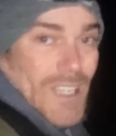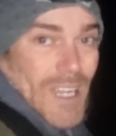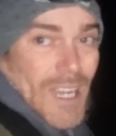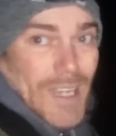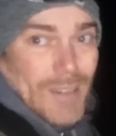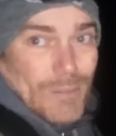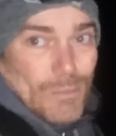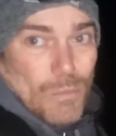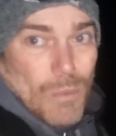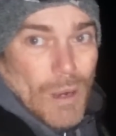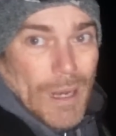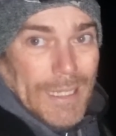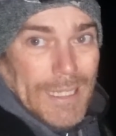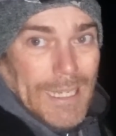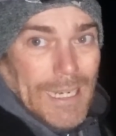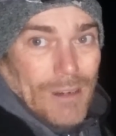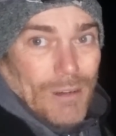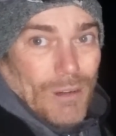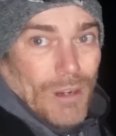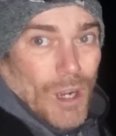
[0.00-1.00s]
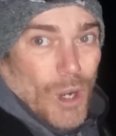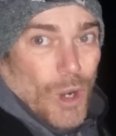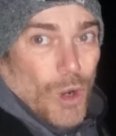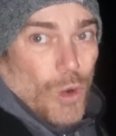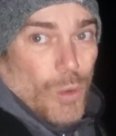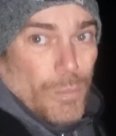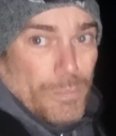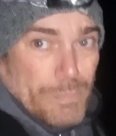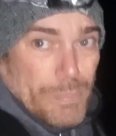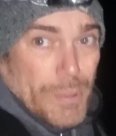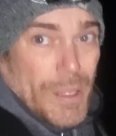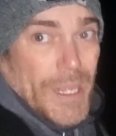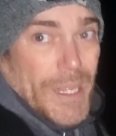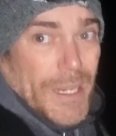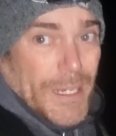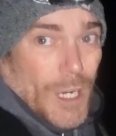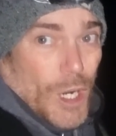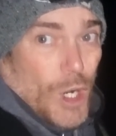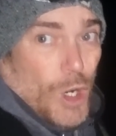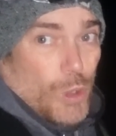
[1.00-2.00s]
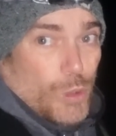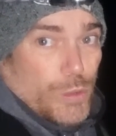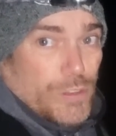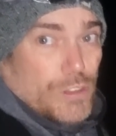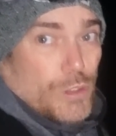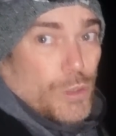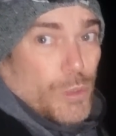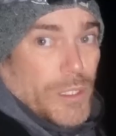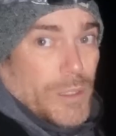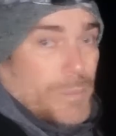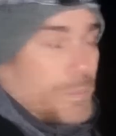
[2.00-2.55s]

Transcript: and whack out big whole squid